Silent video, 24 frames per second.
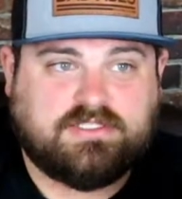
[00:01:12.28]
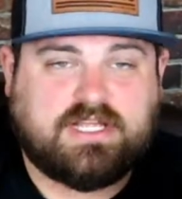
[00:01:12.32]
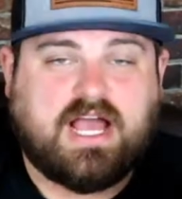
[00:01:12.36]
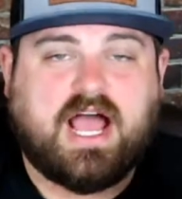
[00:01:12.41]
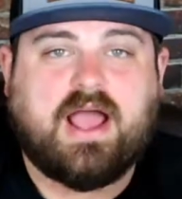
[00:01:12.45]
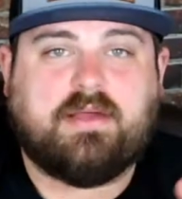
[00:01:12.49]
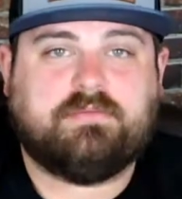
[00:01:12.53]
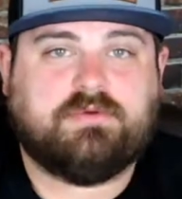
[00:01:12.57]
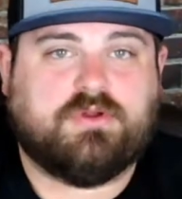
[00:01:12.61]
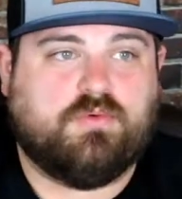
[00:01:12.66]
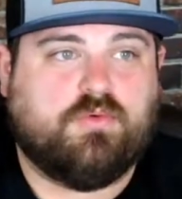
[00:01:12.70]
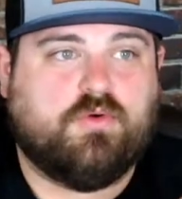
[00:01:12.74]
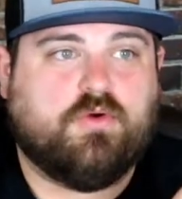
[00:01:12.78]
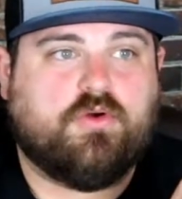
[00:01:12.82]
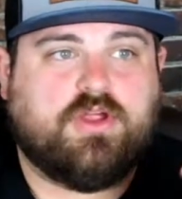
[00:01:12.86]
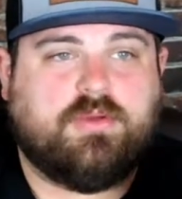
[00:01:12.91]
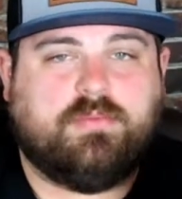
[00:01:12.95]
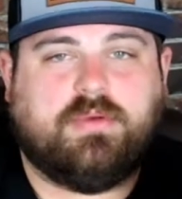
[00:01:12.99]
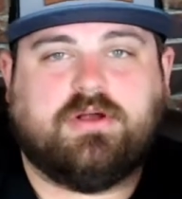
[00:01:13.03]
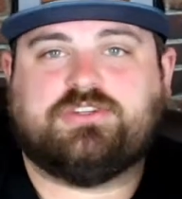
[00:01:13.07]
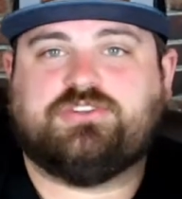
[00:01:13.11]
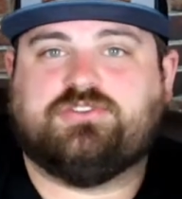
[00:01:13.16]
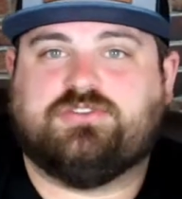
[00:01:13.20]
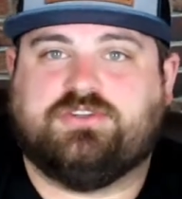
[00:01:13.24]
time to worry
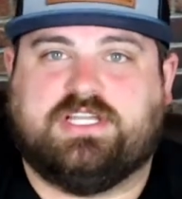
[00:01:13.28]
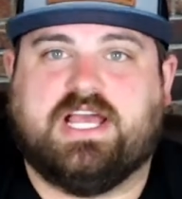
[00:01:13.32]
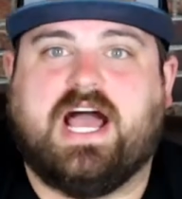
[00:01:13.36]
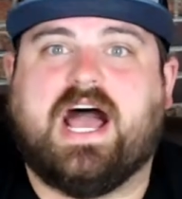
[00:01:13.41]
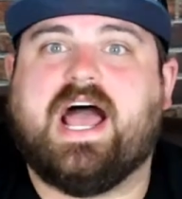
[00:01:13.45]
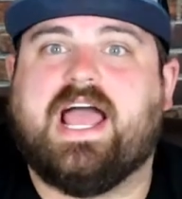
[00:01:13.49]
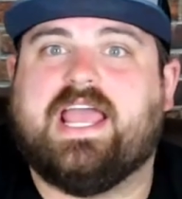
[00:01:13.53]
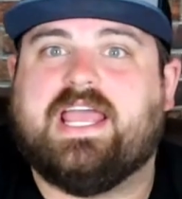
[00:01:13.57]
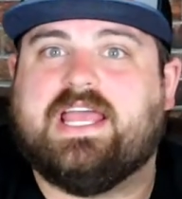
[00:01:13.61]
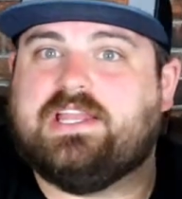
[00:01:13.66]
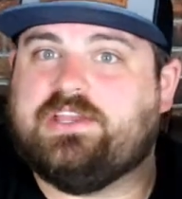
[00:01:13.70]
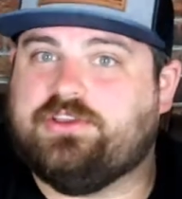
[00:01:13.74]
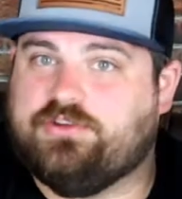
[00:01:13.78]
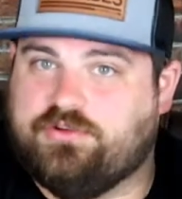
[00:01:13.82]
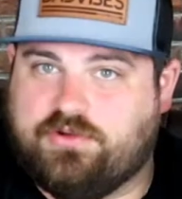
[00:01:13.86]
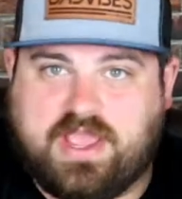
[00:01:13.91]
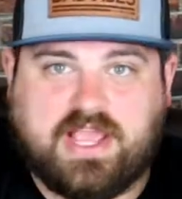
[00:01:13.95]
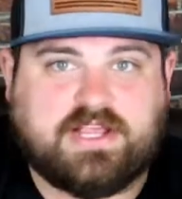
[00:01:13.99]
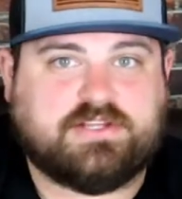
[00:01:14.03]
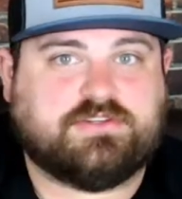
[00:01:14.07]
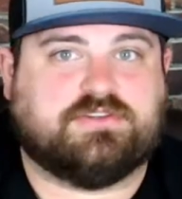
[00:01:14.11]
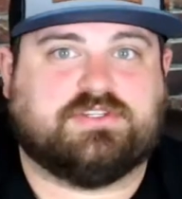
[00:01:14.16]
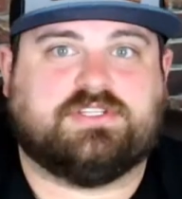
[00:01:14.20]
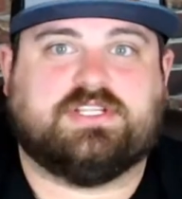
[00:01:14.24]
about your diet and your
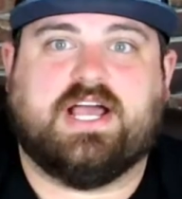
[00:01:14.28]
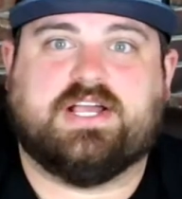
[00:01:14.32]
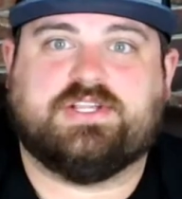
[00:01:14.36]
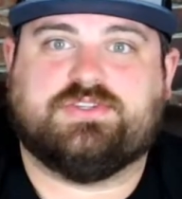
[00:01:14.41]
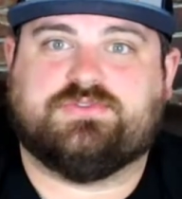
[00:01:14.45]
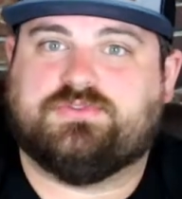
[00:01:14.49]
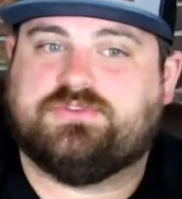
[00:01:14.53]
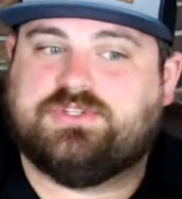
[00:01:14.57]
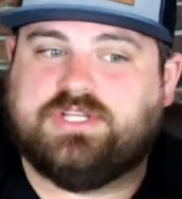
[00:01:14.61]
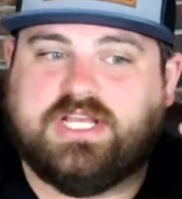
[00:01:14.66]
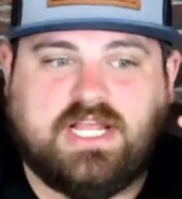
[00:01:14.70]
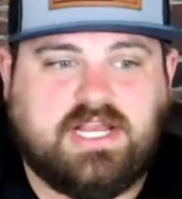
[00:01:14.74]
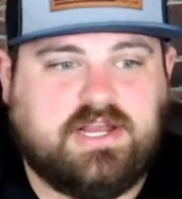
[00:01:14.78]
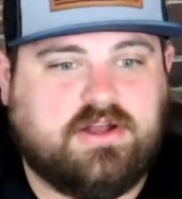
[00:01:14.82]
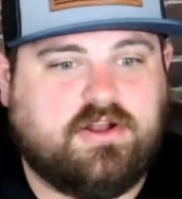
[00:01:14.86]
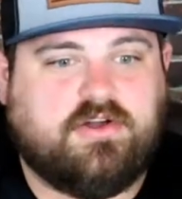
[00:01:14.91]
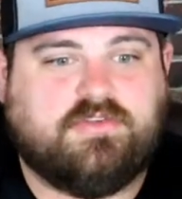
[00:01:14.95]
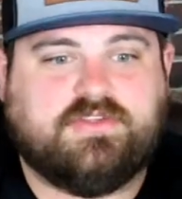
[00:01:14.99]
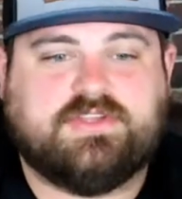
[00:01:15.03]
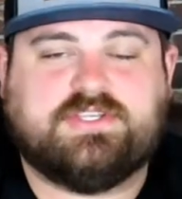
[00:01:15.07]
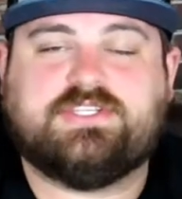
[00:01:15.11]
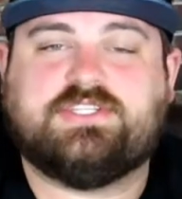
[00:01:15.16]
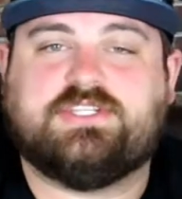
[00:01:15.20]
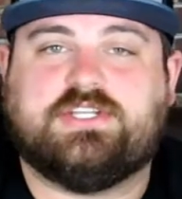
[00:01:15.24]
exercise routine and
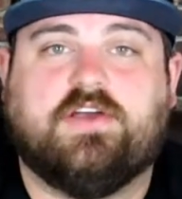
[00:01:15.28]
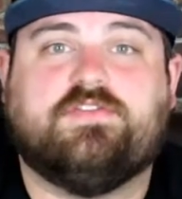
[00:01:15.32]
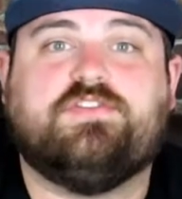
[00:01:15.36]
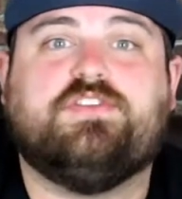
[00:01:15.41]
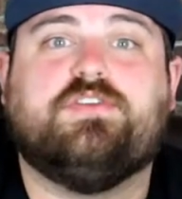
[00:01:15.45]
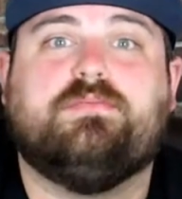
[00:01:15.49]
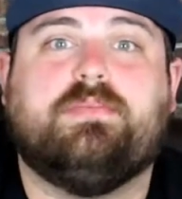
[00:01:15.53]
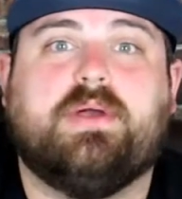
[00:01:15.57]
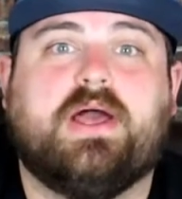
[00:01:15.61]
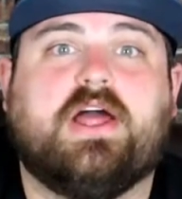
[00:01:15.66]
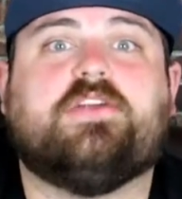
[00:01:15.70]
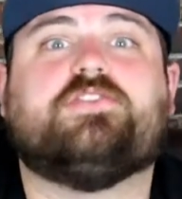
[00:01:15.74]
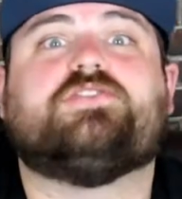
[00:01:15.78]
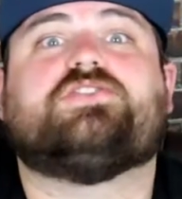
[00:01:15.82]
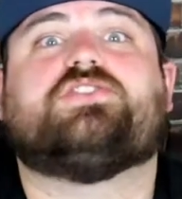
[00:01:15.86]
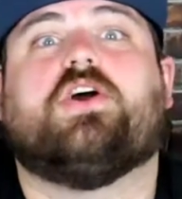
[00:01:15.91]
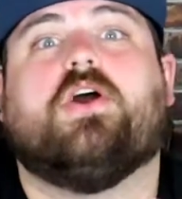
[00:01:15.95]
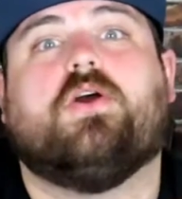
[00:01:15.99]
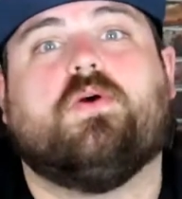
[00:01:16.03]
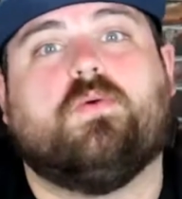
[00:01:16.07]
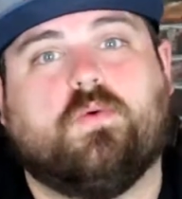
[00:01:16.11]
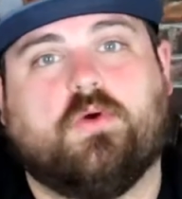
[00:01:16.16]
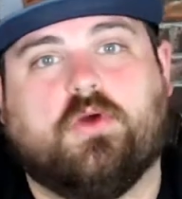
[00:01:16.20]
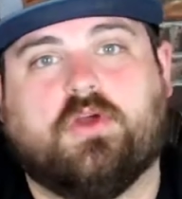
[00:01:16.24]
all this stuff. You better
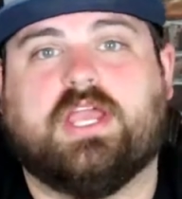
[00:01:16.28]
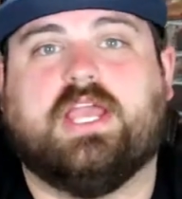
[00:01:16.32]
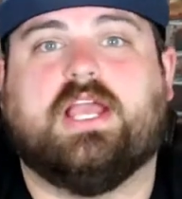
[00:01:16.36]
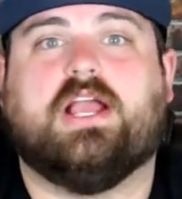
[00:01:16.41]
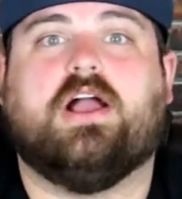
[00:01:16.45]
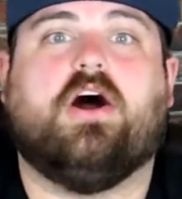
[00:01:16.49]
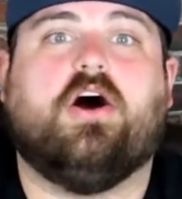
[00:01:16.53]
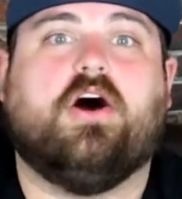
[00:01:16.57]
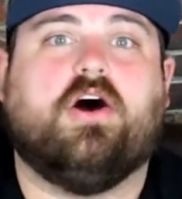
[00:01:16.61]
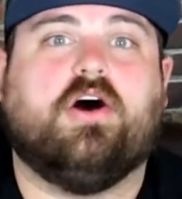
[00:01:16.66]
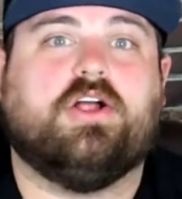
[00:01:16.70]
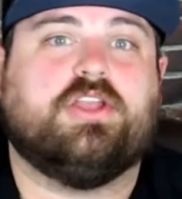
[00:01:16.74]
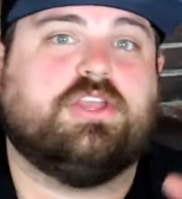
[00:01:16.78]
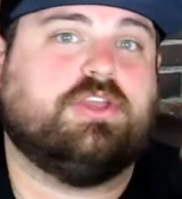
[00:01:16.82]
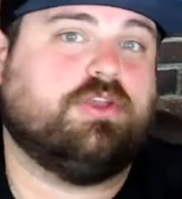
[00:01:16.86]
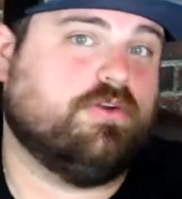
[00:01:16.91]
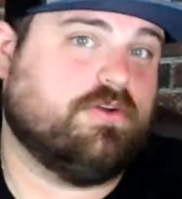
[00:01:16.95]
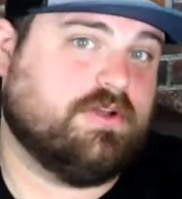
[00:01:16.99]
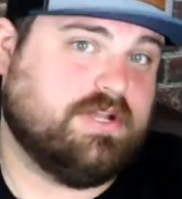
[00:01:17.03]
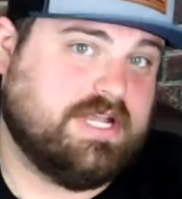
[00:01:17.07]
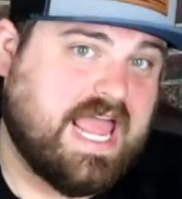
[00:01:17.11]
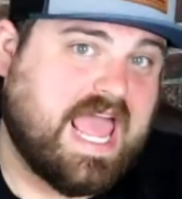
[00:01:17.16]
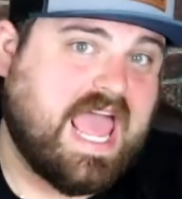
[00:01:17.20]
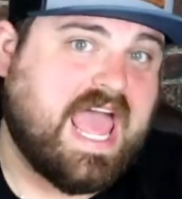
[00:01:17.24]
start working on
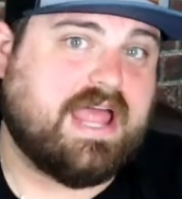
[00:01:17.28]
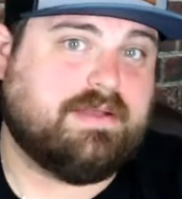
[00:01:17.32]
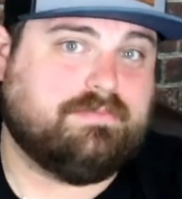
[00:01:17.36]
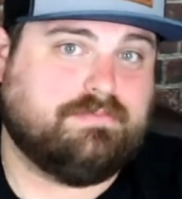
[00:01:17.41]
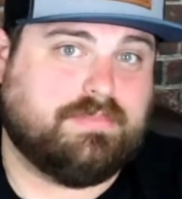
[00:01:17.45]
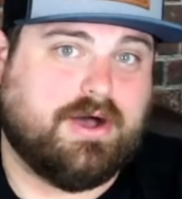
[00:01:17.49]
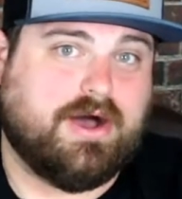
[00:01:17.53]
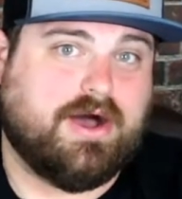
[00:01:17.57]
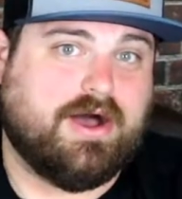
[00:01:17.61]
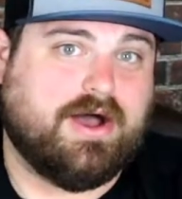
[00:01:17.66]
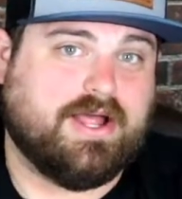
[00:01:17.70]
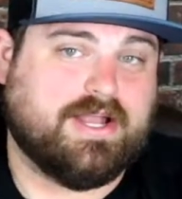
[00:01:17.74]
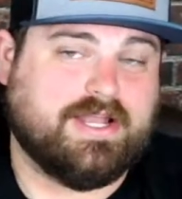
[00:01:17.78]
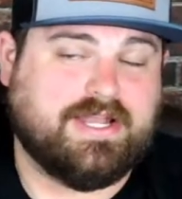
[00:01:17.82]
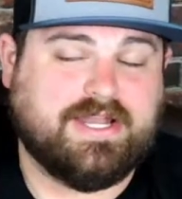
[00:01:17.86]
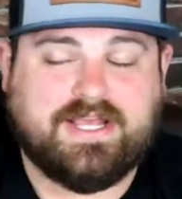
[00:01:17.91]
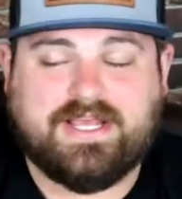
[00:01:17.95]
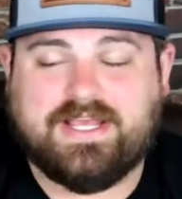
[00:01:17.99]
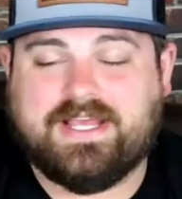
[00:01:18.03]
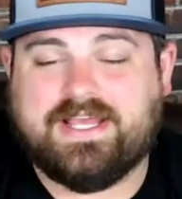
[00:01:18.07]
your dad bod.